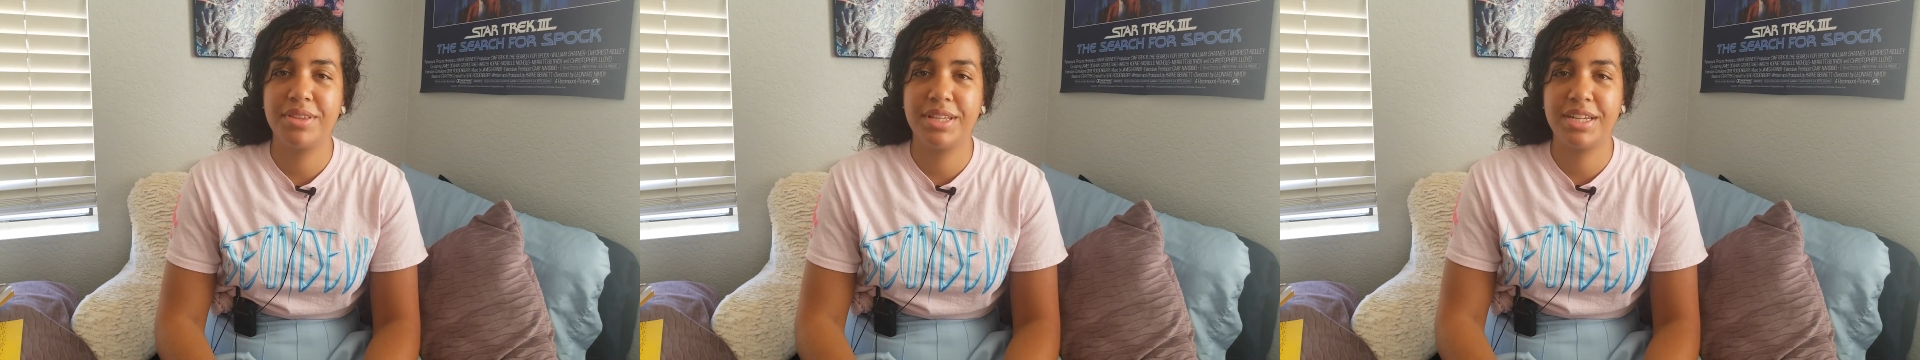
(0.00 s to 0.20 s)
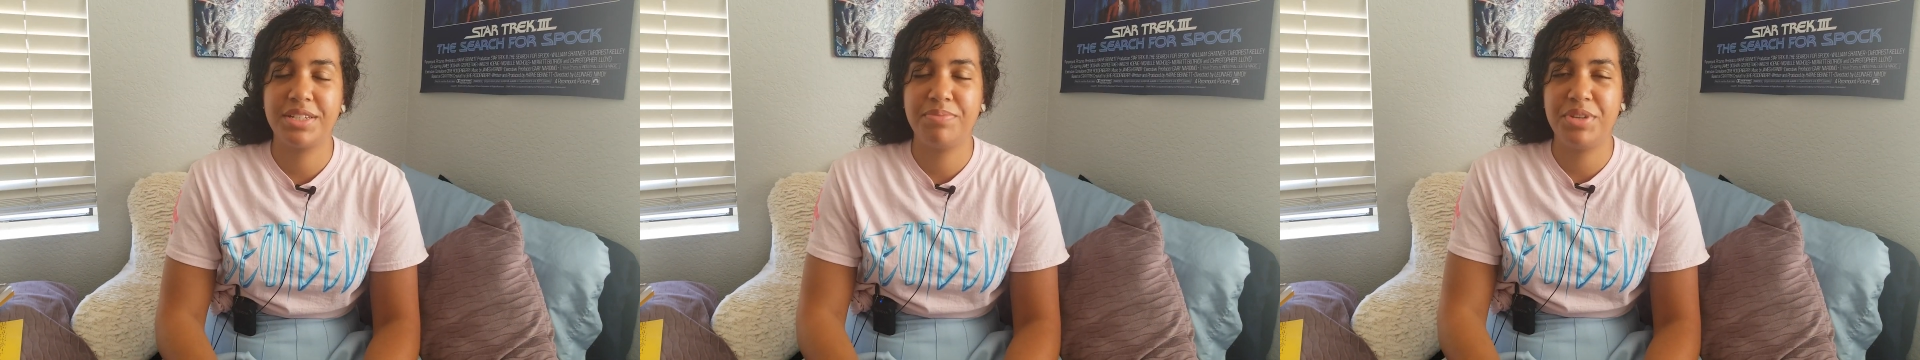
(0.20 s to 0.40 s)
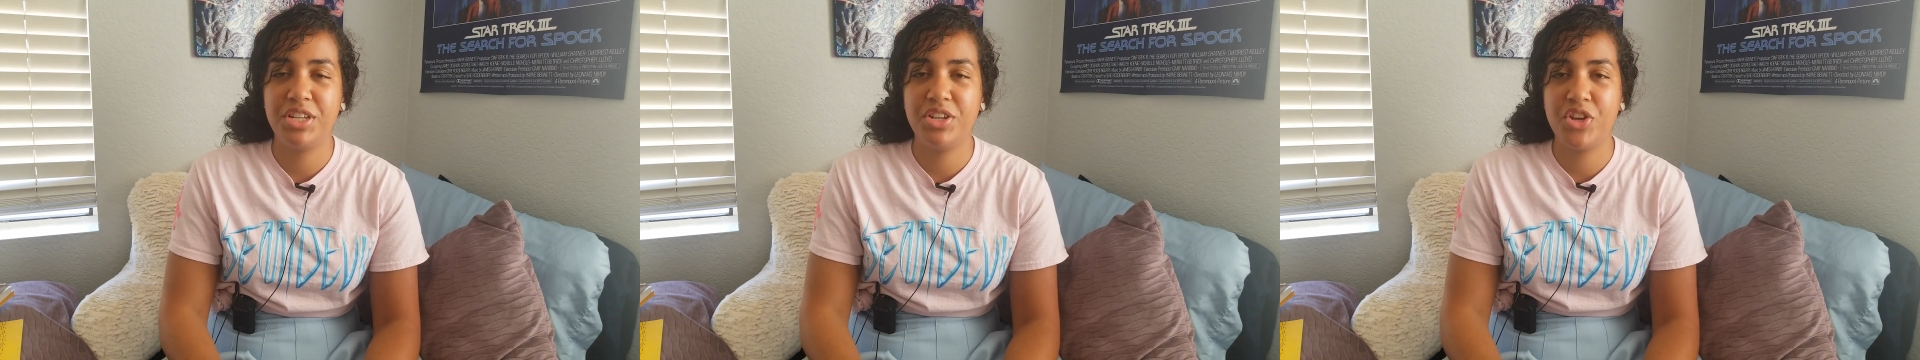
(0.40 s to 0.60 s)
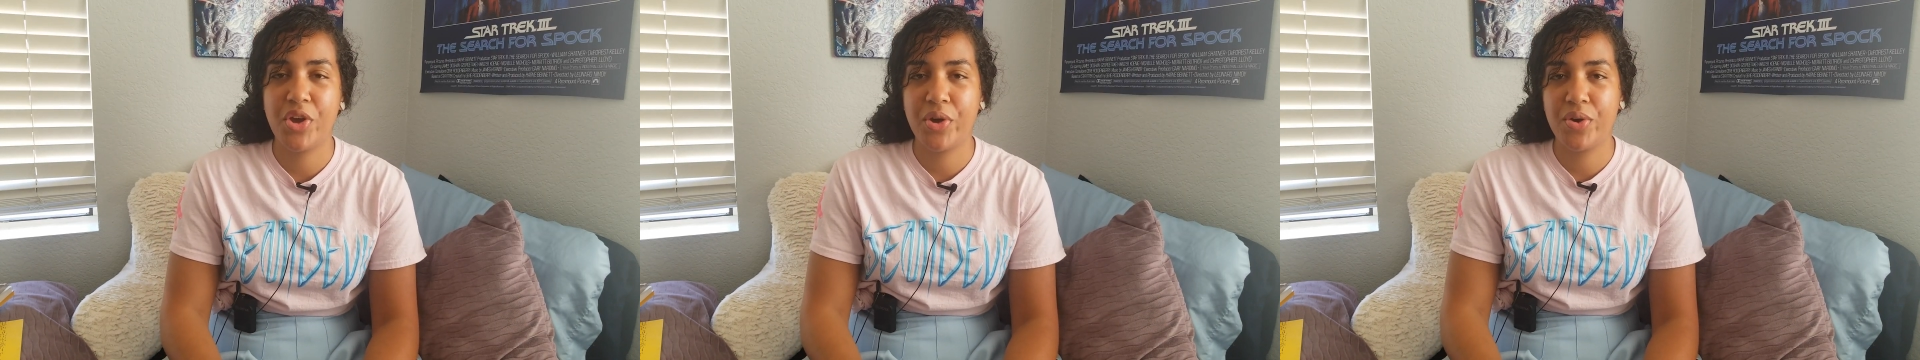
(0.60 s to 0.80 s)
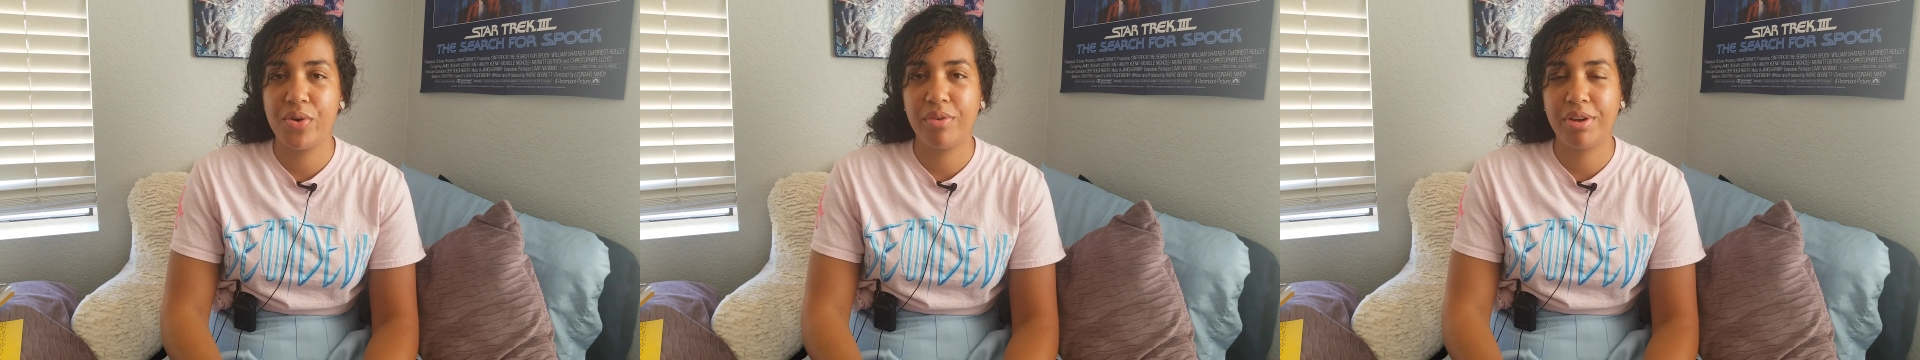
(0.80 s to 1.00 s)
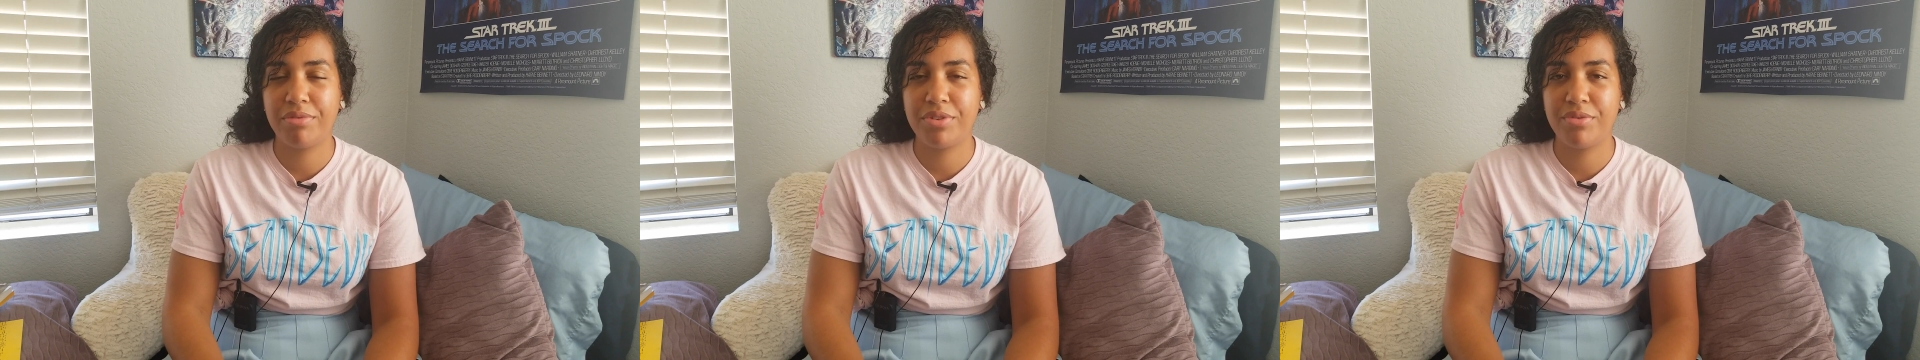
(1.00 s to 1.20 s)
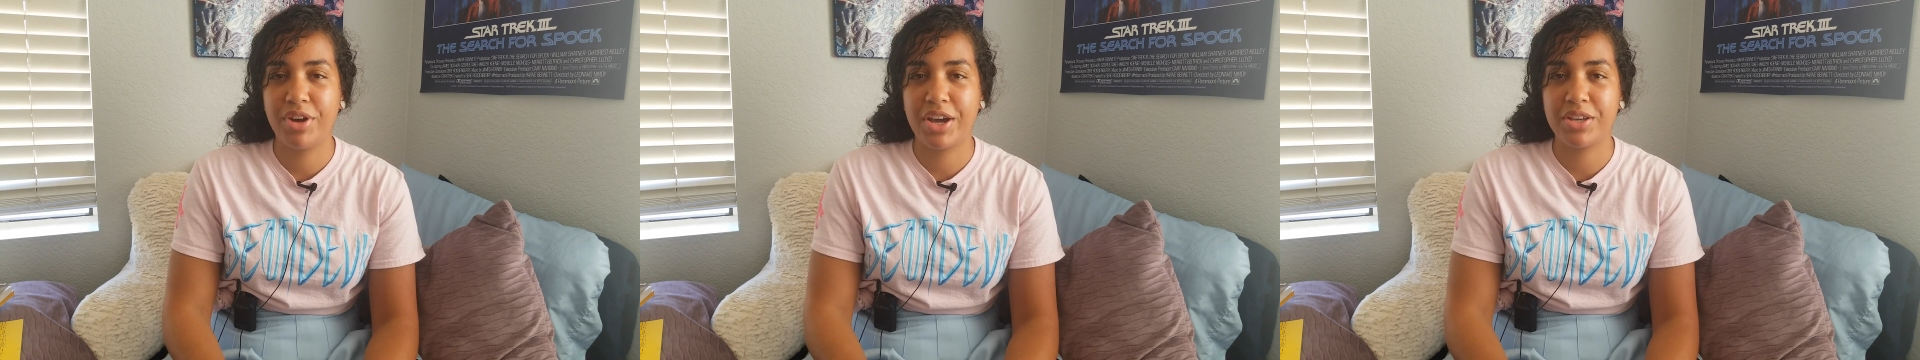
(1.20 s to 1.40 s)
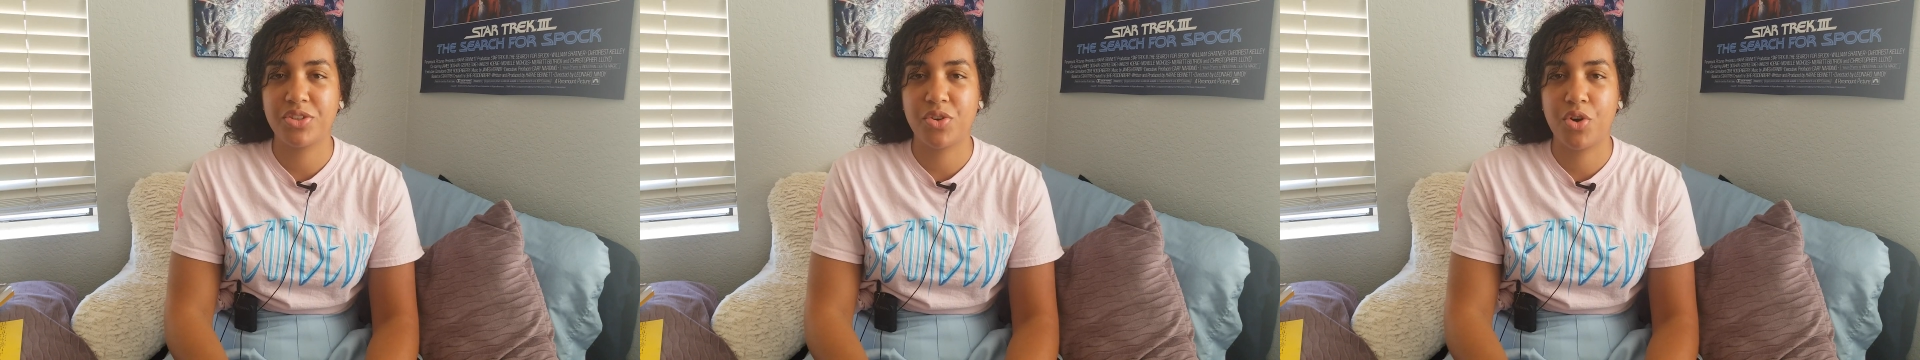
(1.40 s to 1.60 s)
Let me know if you
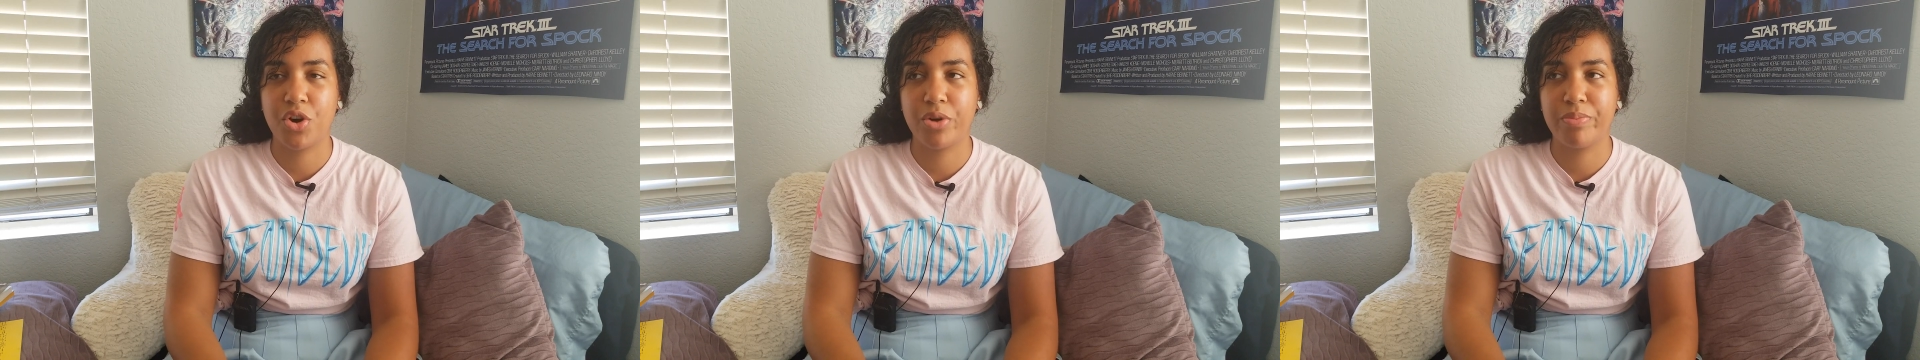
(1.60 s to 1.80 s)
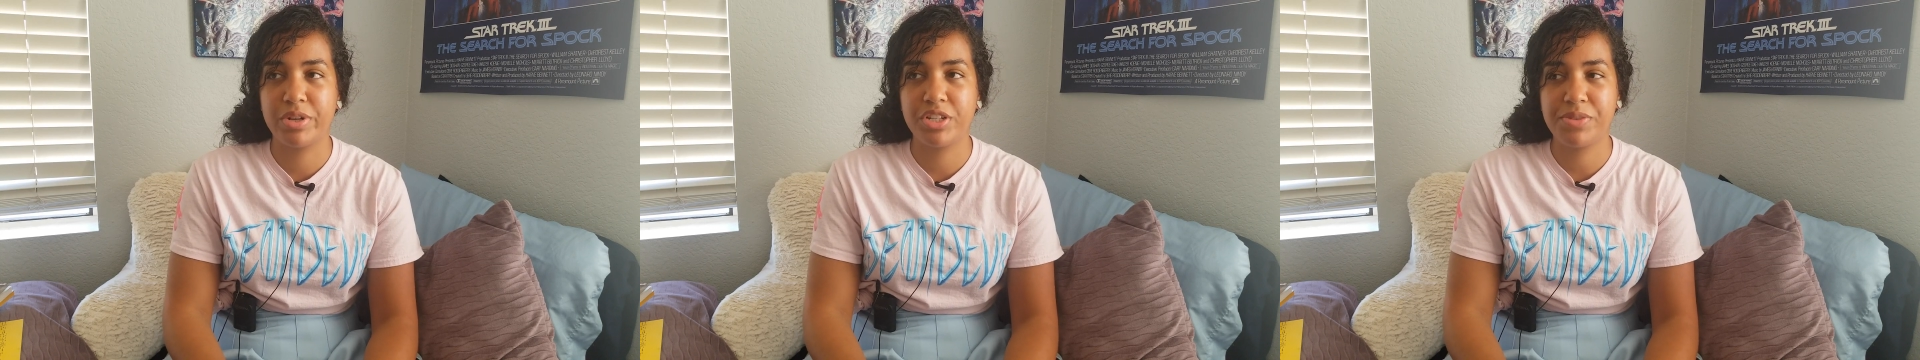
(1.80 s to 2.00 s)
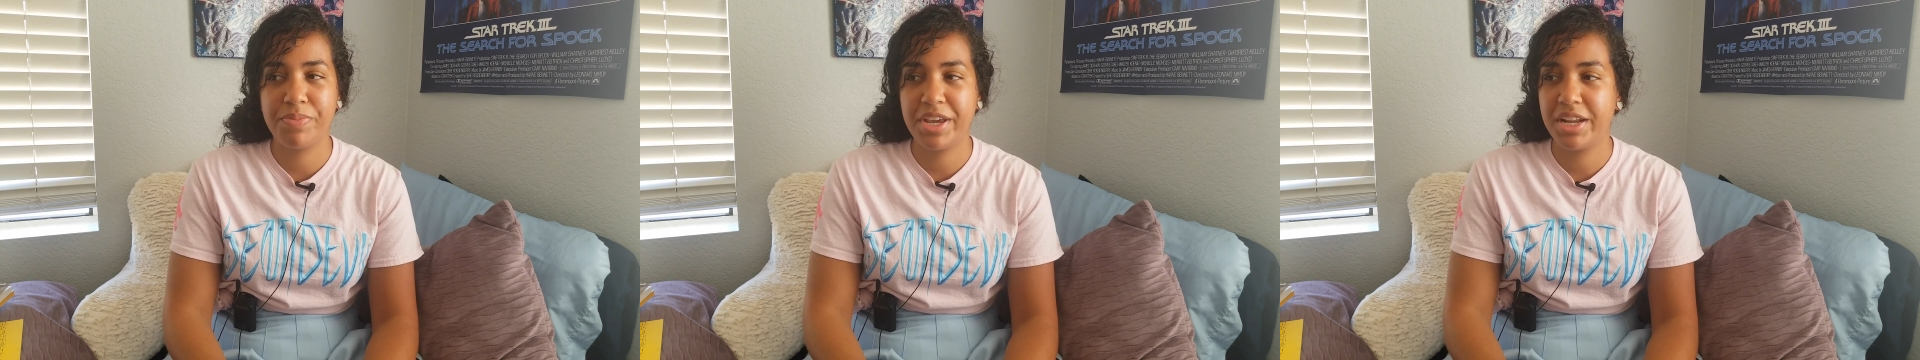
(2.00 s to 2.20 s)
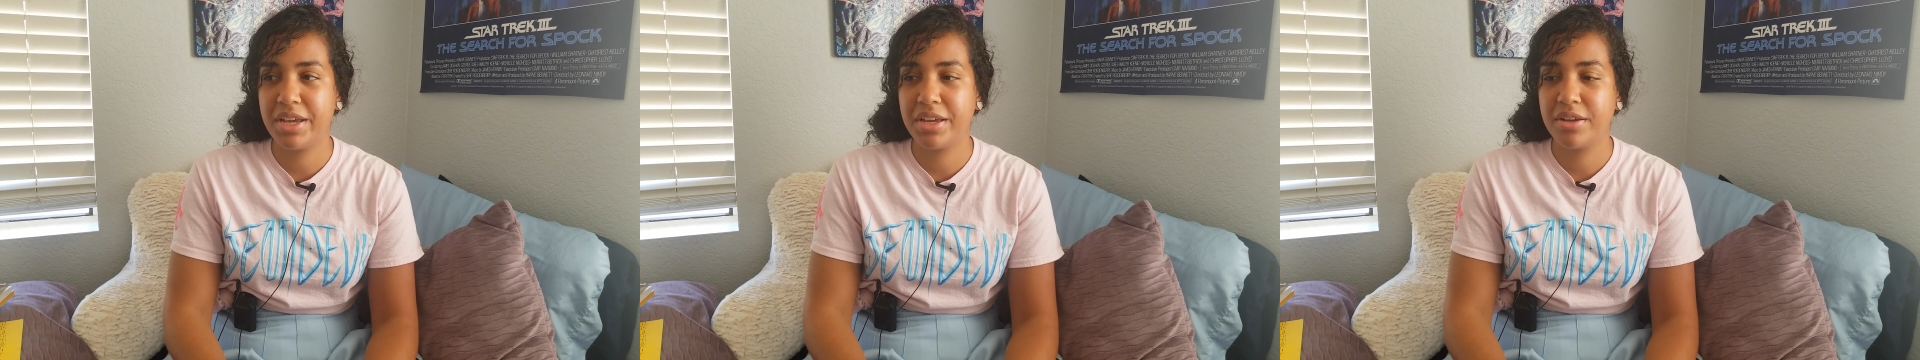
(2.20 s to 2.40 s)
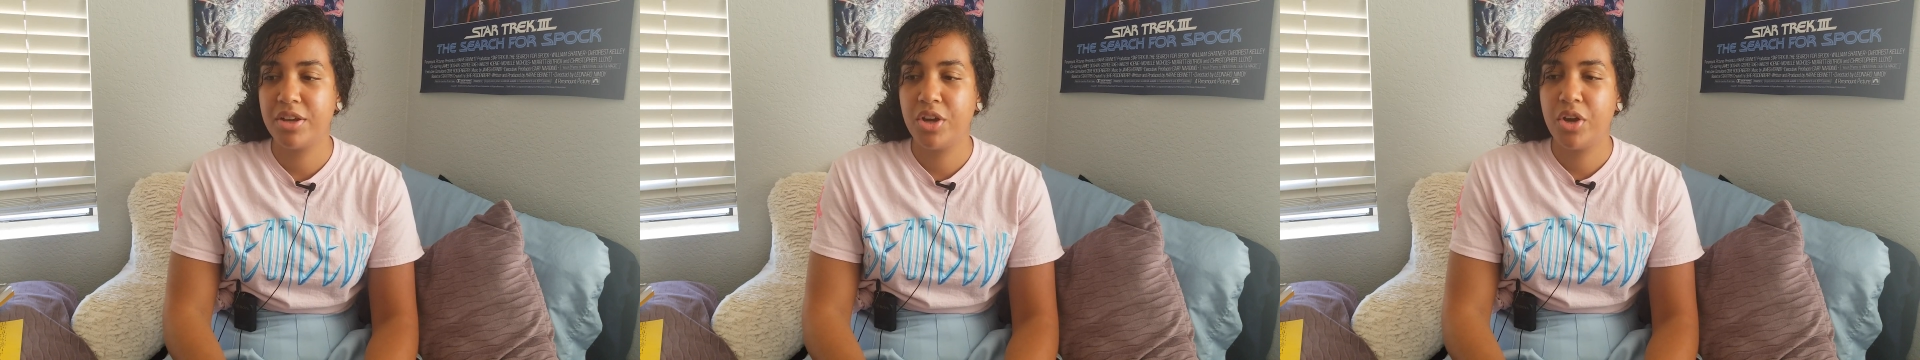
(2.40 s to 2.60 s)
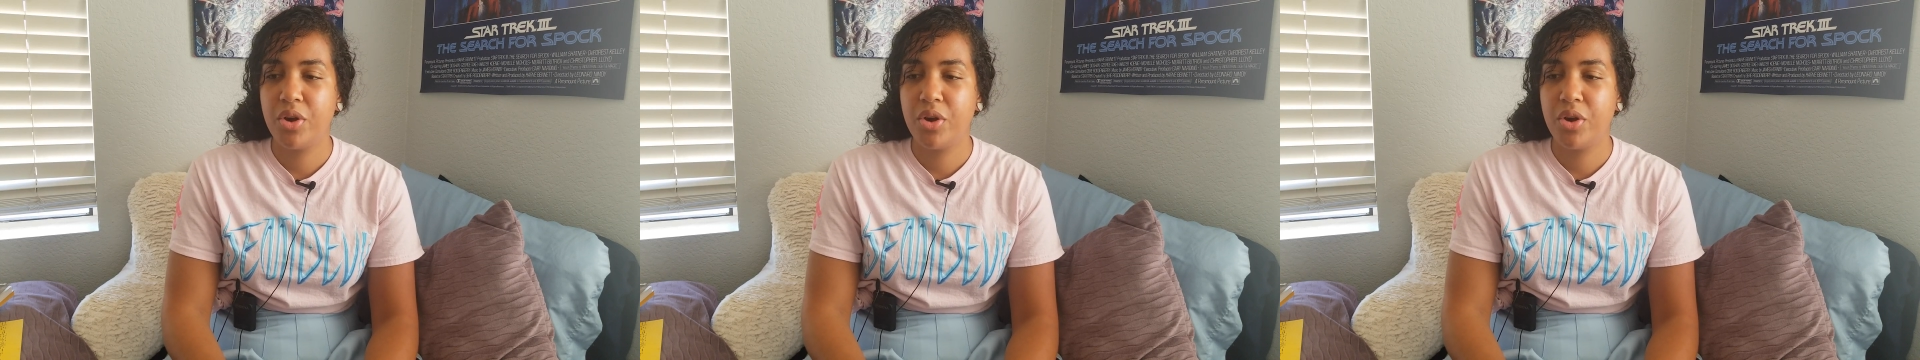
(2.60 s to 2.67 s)
guys are participating